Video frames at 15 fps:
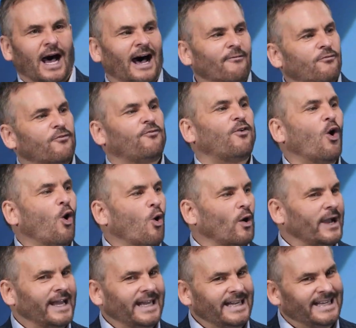
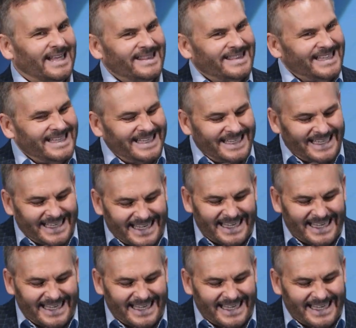avoid the